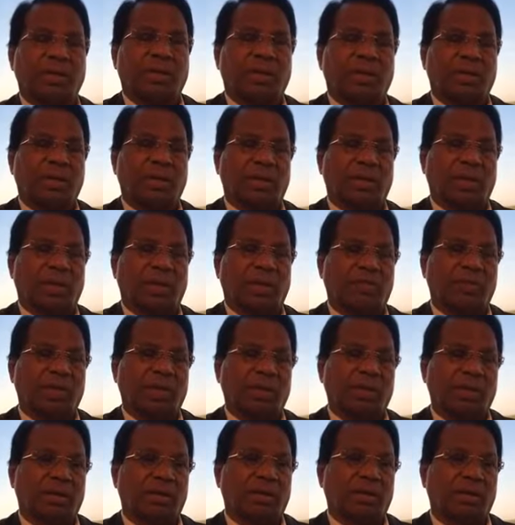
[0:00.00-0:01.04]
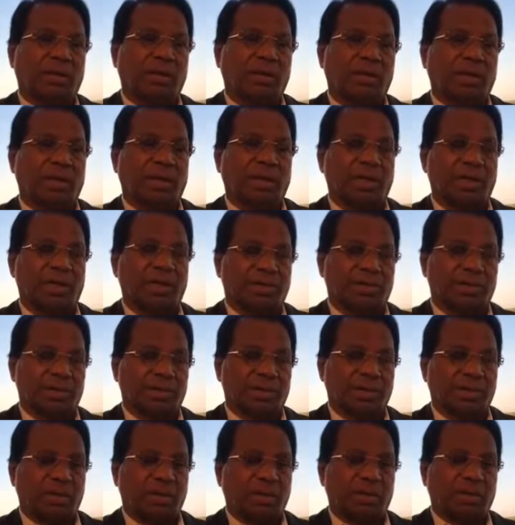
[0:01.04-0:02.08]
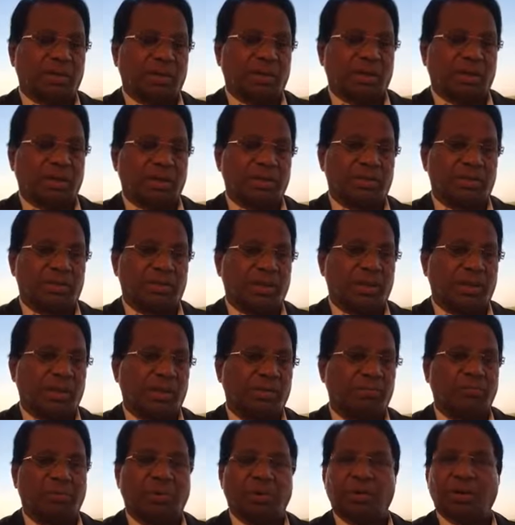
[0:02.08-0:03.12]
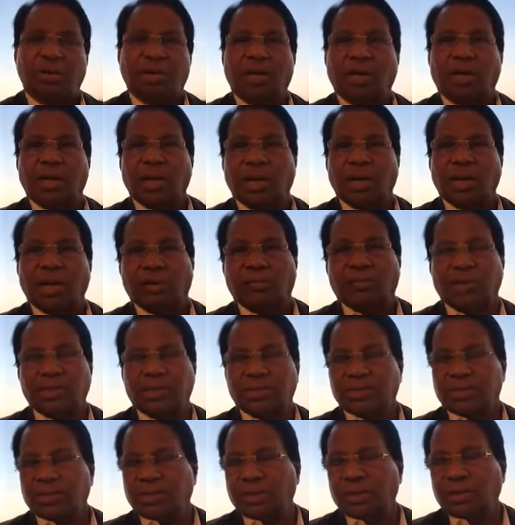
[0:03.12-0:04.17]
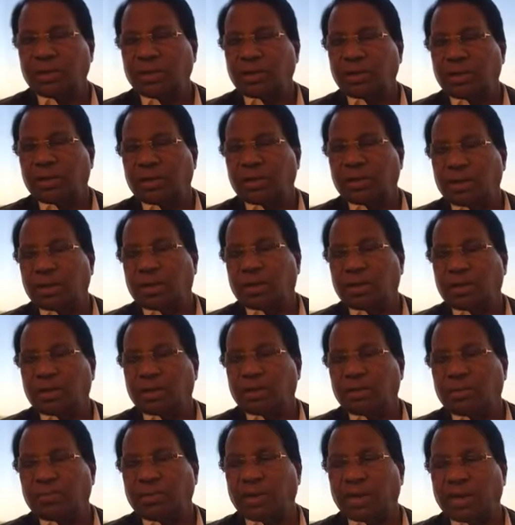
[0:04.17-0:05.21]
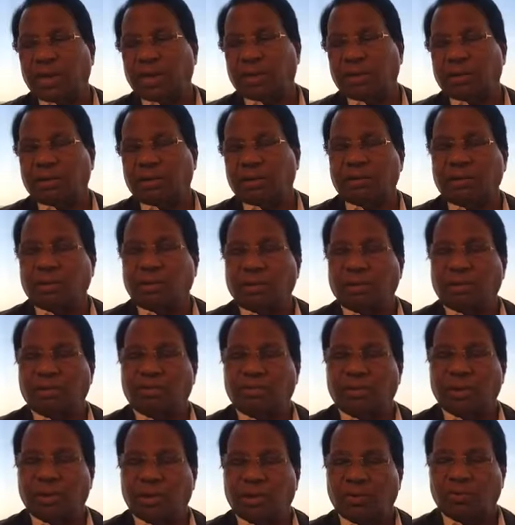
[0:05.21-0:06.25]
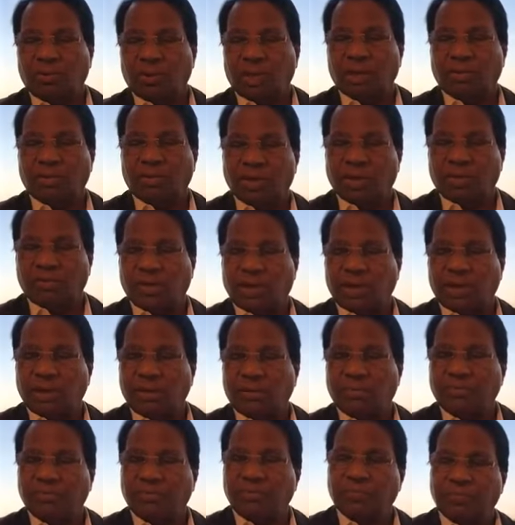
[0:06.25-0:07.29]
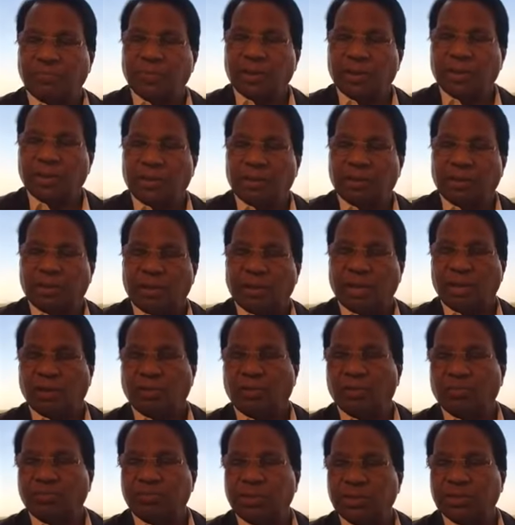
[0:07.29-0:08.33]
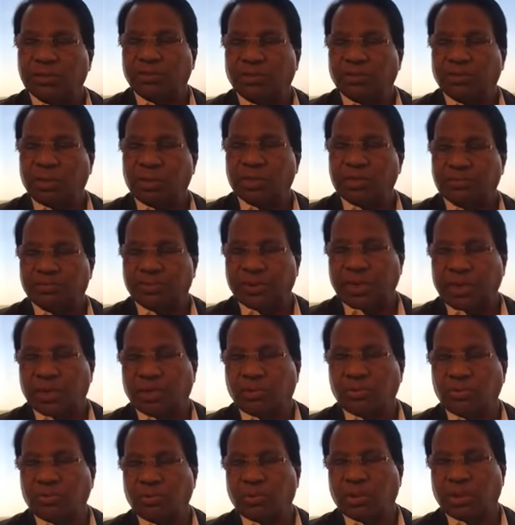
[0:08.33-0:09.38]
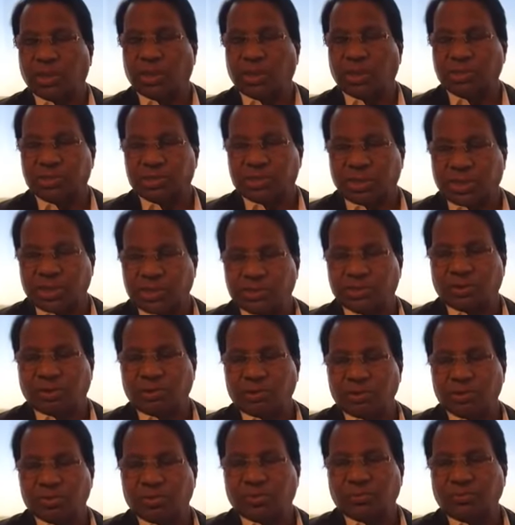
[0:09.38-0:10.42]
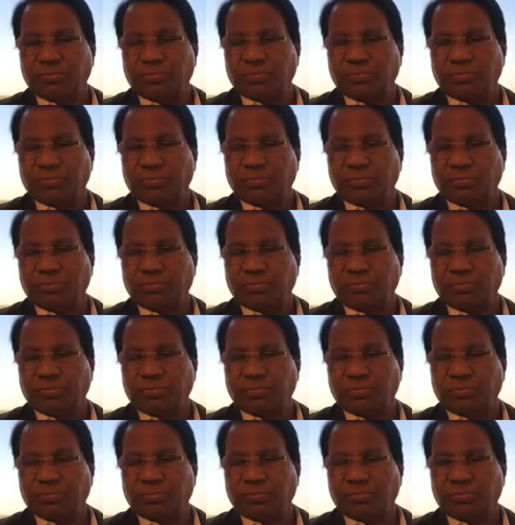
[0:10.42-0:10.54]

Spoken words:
in having English as an important language, and where we are doing very well. I hope this will spread to other states also.